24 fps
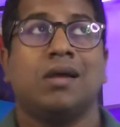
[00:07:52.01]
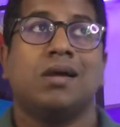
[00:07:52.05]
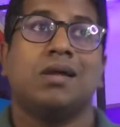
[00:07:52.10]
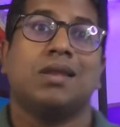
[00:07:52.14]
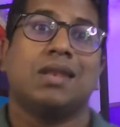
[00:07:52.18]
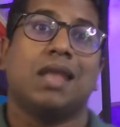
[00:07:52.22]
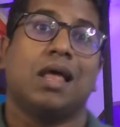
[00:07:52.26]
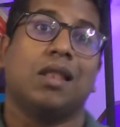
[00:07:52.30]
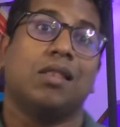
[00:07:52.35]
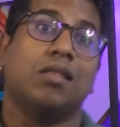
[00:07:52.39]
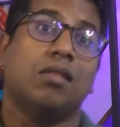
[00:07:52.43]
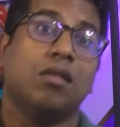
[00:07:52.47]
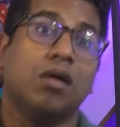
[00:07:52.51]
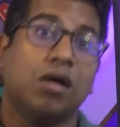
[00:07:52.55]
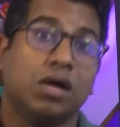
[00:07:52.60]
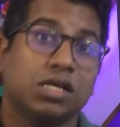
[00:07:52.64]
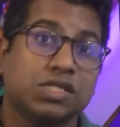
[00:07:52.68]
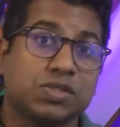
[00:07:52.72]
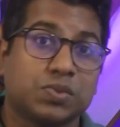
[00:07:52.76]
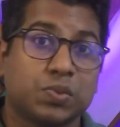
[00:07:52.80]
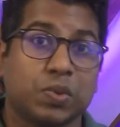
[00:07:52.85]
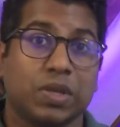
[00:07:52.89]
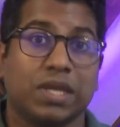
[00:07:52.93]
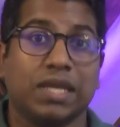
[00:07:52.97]
Now
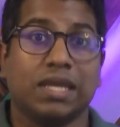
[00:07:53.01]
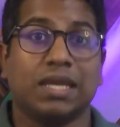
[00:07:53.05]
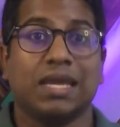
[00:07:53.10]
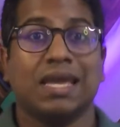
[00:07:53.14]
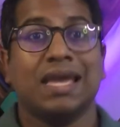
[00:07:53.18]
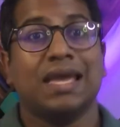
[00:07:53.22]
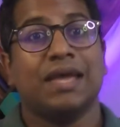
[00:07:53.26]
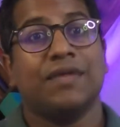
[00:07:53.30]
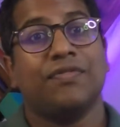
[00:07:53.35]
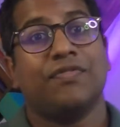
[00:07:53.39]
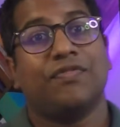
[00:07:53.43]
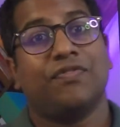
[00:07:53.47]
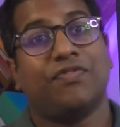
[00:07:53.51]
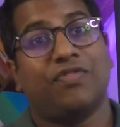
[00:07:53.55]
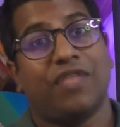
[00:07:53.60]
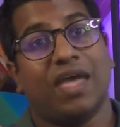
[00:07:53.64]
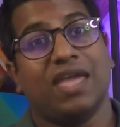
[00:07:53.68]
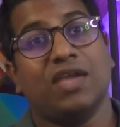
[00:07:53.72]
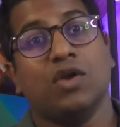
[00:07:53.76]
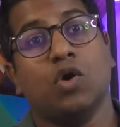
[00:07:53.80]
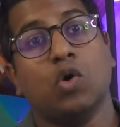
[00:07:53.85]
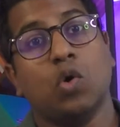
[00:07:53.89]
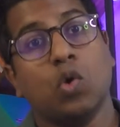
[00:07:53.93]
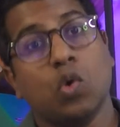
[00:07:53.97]
last week,
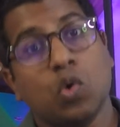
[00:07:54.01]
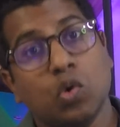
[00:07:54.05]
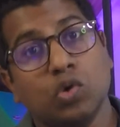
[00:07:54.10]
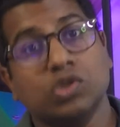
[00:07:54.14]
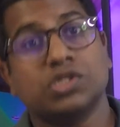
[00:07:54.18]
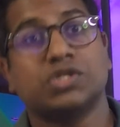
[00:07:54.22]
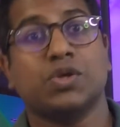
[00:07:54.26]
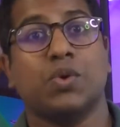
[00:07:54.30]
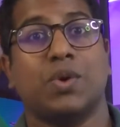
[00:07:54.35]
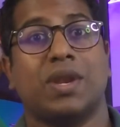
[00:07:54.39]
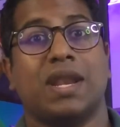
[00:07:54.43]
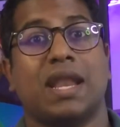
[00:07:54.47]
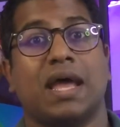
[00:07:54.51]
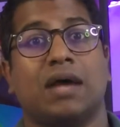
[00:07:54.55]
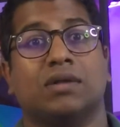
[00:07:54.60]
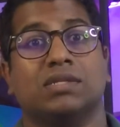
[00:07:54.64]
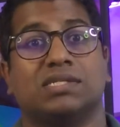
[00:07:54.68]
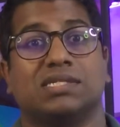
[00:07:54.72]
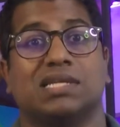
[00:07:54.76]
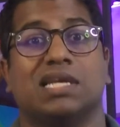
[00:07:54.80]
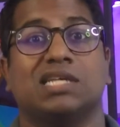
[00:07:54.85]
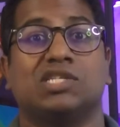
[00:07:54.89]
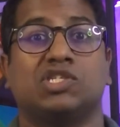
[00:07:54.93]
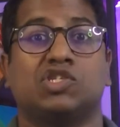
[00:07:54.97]
they also
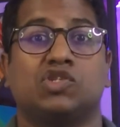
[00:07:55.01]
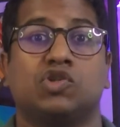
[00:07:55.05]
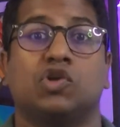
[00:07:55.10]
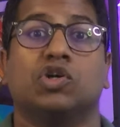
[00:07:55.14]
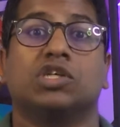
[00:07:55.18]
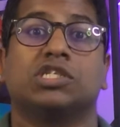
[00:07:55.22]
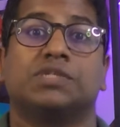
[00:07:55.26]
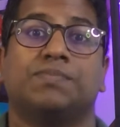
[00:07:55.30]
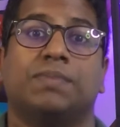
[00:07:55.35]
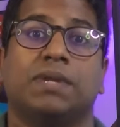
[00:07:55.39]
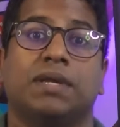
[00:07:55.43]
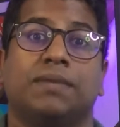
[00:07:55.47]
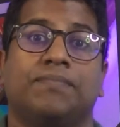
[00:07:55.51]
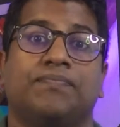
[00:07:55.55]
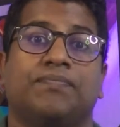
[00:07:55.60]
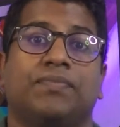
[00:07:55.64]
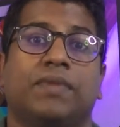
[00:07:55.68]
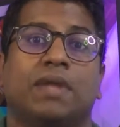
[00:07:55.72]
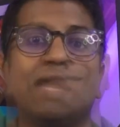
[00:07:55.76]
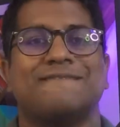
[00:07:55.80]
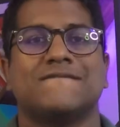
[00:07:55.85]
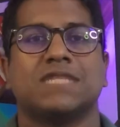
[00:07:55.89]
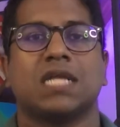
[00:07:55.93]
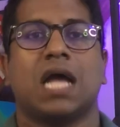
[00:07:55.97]
announced a stock split.
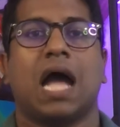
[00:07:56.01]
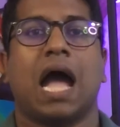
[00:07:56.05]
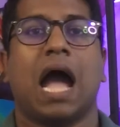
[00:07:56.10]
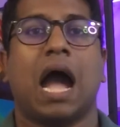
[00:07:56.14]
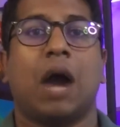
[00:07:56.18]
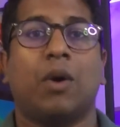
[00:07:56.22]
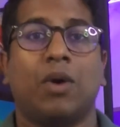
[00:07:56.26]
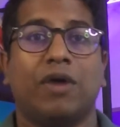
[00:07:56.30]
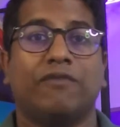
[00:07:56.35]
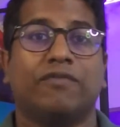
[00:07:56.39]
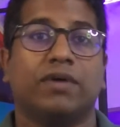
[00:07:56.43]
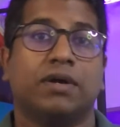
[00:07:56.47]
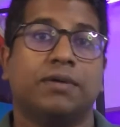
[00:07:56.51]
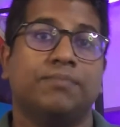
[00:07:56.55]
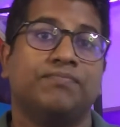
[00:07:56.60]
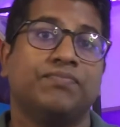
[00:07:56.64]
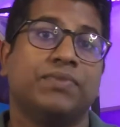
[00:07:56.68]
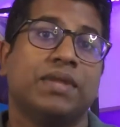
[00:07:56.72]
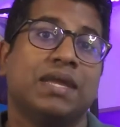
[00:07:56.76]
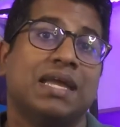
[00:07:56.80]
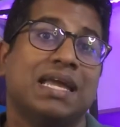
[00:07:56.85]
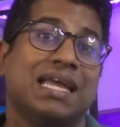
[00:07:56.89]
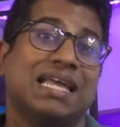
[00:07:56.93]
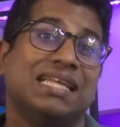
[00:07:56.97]
However,
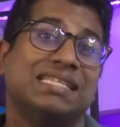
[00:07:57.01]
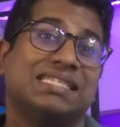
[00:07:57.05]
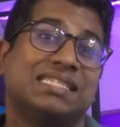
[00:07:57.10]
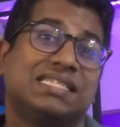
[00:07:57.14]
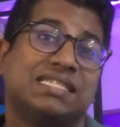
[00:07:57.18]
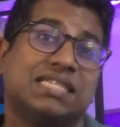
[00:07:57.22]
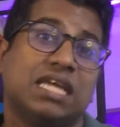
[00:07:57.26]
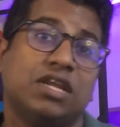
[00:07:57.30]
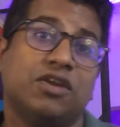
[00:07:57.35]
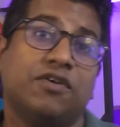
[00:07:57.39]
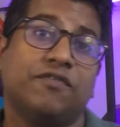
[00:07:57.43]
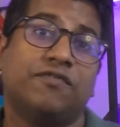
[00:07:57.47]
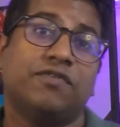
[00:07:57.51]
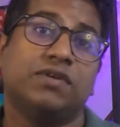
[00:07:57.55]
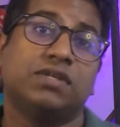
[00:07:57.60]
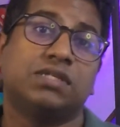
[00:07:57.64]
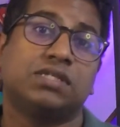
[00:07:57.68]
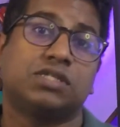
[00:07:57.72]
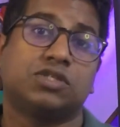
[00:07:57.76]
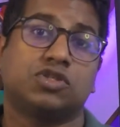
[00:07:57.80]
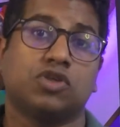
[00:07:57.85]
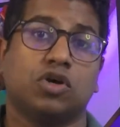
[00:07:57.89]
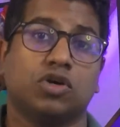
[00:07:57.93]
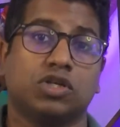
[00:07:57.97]
instead of a
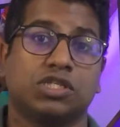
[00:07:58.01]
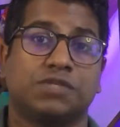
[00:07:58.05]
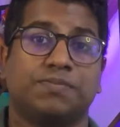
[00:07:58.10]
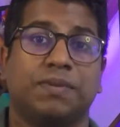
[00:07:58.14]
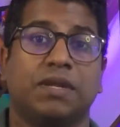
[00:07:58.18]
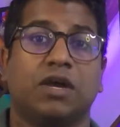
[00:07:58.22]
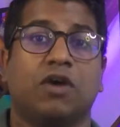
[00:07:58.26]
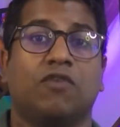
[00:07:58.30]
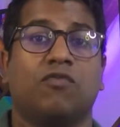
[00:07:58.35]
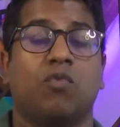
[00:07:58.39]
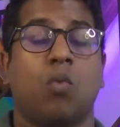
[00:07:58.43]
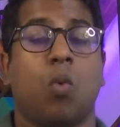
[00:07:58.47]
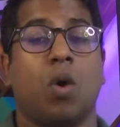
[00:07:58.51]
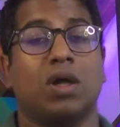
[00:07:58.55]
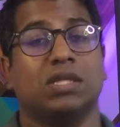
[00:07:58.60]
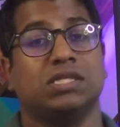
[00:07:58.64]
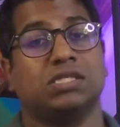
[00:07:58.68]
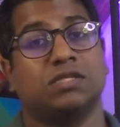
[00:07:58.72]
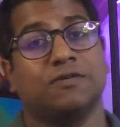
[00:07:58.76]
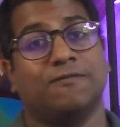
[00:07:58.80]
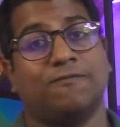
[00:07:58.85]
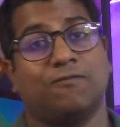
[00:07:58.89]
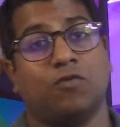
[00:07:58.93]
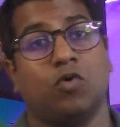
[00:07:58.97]
stock split of
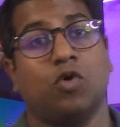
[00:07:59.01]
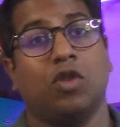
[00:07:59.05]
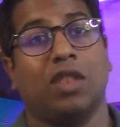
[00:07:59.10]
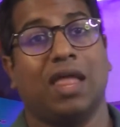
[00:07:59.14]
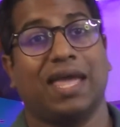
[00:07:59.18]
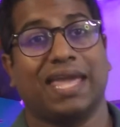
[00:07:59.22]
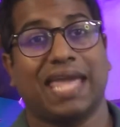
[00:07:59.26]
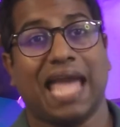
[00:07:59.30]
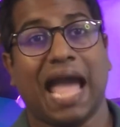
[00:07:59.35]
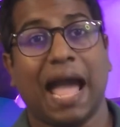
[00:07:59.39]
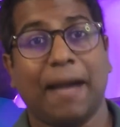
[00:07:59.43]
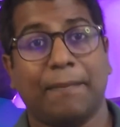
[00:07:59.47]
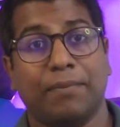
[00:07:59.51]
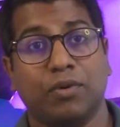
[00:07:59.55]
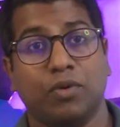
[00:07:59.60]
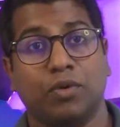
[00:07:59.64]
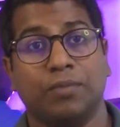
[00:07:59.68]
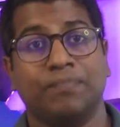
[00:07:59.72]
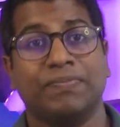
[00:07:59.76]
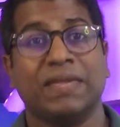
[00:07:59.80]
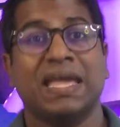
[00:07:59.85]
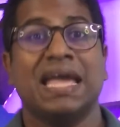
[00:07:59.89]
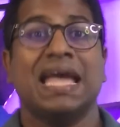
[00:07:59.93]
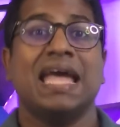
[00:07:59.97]
1-to-4 like
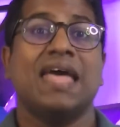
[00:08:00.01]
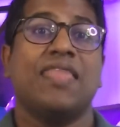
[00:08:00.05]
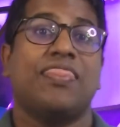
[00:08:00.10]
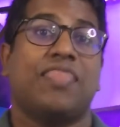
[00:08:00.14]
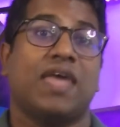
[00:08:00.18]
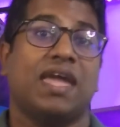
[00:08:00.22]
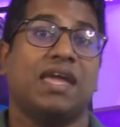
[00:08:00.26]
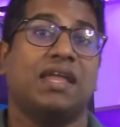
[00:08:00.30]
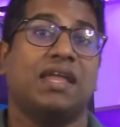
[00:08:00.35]
Apple, they